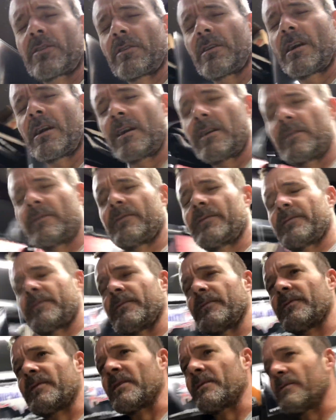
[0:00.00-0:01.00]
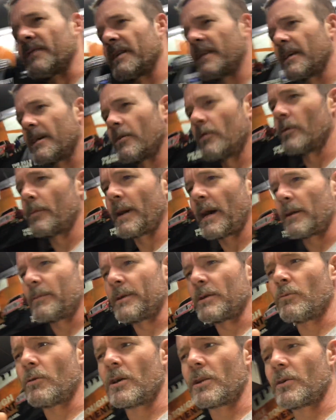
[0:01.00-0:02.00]
of the video about me
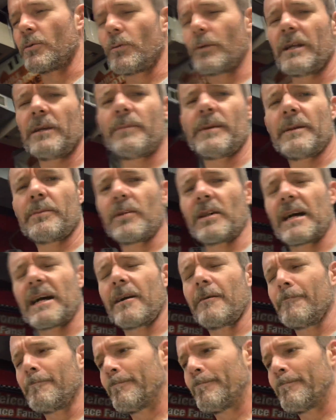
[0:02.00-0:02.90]
wanting to weed people out